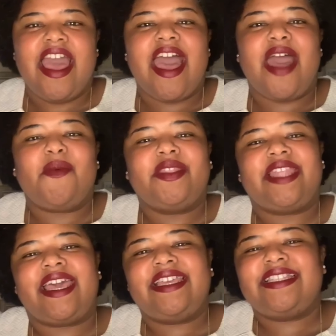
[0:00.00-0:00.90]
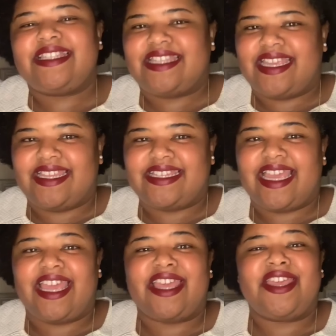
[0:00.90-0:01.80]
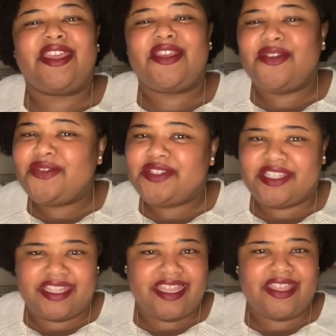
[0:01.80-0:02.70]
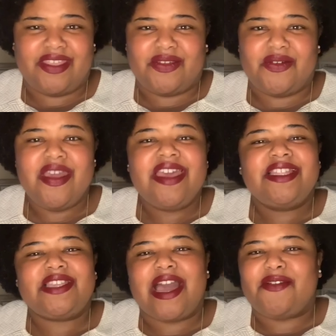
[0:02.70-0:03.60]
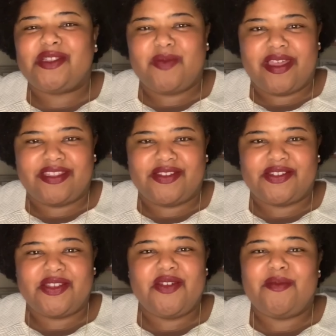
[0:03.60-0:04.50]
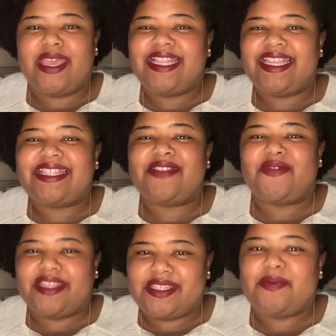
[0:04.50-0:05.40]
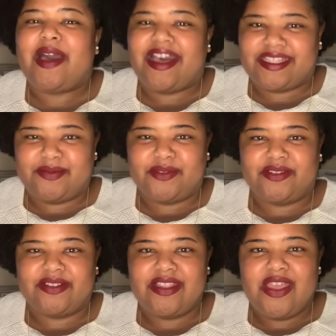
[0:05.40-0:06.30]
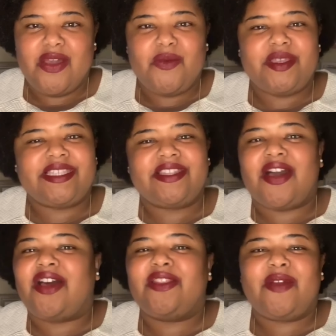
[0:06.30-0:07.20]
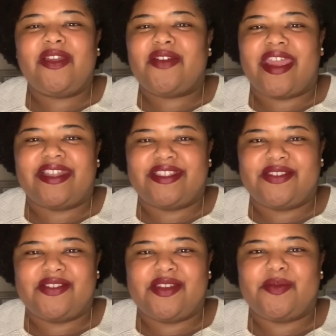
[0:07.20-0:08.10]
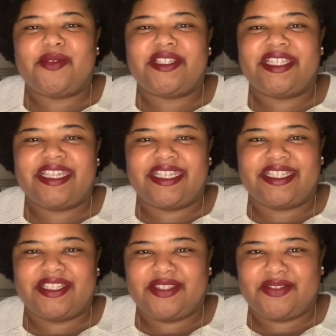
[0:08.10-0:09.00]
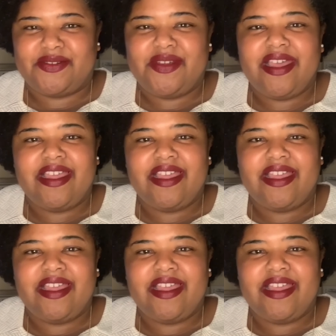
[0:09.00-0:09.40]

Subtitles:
I would like to send a huge thank you to our sponsors who made these events possible. We send all of our gratitude and appreciation to